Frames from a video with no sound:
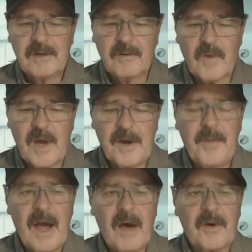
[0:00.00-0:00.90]
a
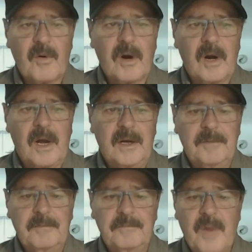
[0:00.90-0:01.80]
runabout or
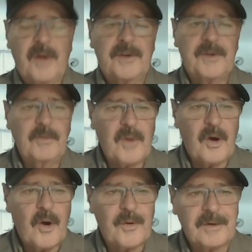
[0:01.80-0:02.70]
a pontoon
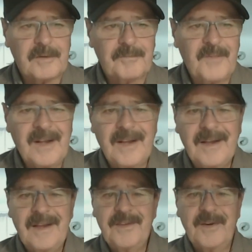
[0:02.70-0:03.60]
boat, or
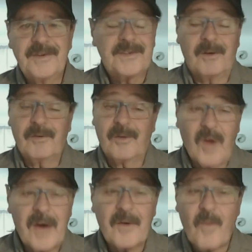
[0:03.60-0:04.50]
there's a
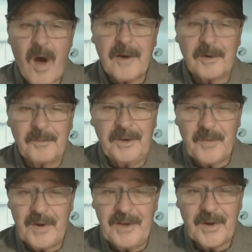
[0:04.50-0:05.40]
lot of water
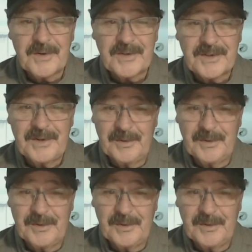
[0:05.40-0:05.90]
between those two